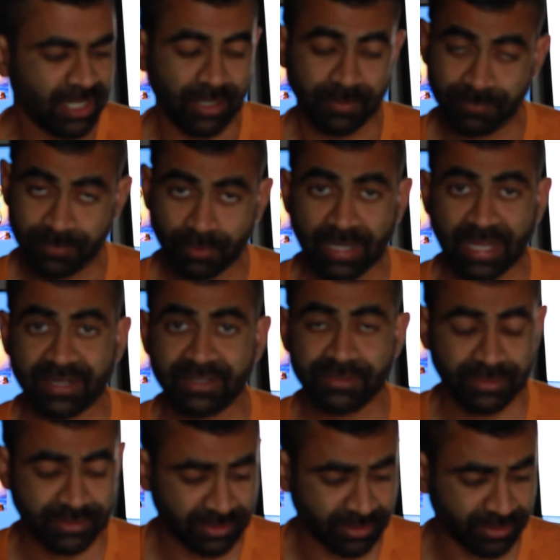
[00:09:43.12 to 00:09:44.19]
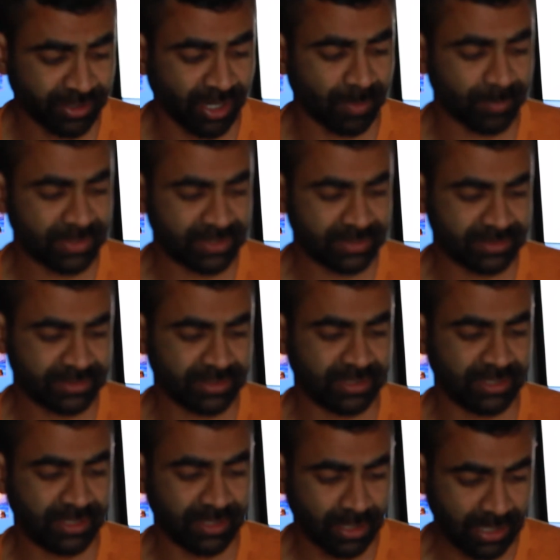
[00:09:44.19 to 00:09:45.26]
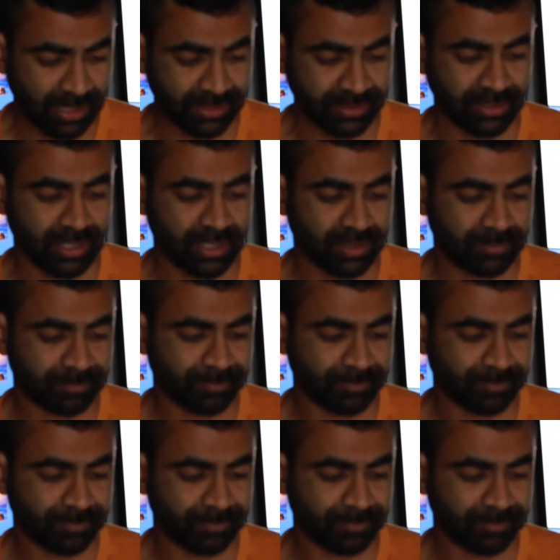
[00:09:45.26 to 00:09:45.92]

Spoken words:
If your energies are dominant in Agnya,